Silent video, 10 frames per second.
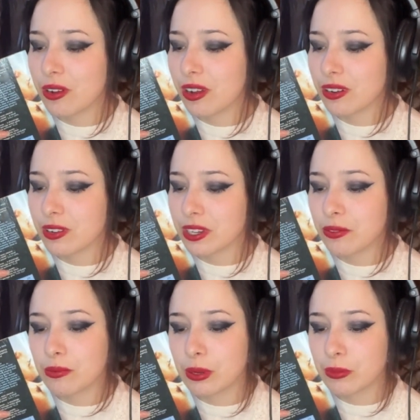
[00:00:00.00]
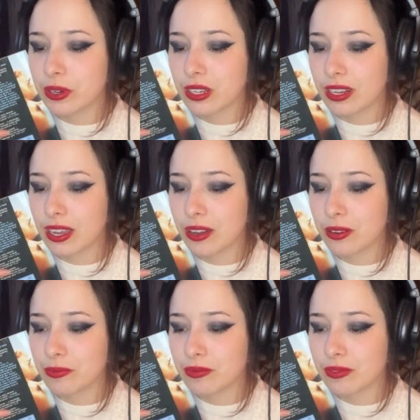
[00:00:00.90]
god, if I can remember it
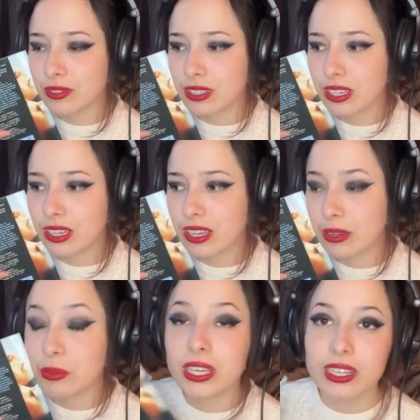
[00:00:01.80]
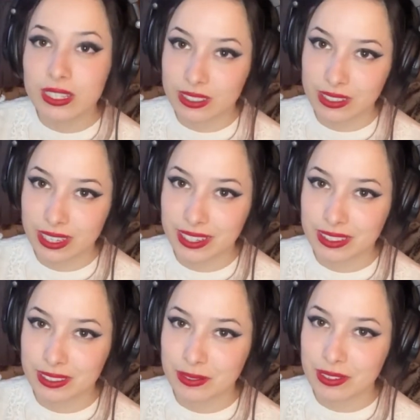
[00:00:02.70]
now, Play It As It
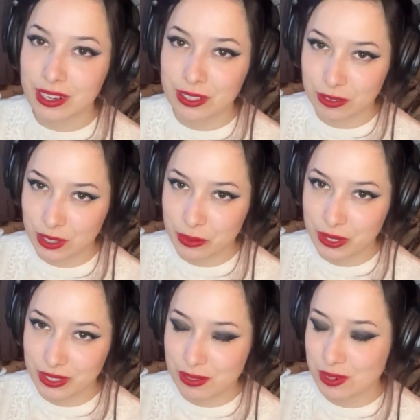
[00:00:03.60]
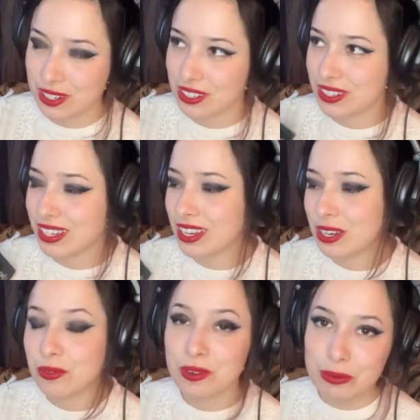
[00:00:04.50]
Lays. I love that book so much.
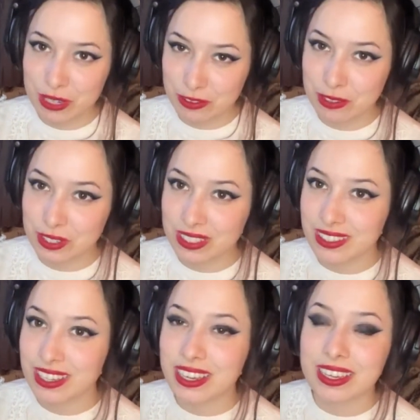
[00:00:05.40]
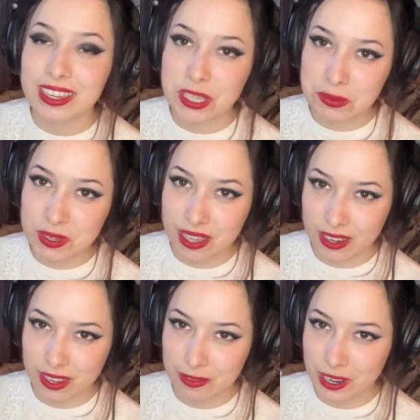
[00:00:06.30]
One of my favorites. It gives me
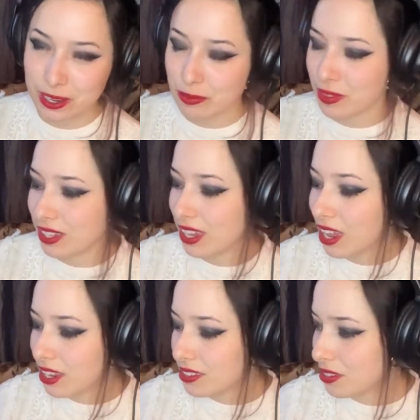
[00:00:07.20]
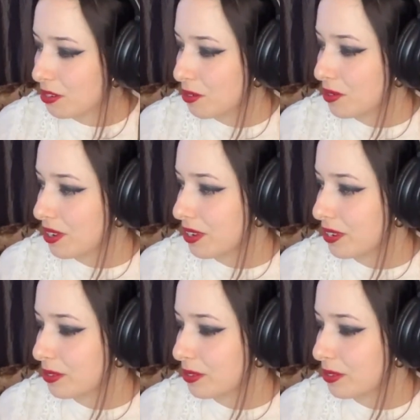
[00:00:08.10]
that kind of vibe. So,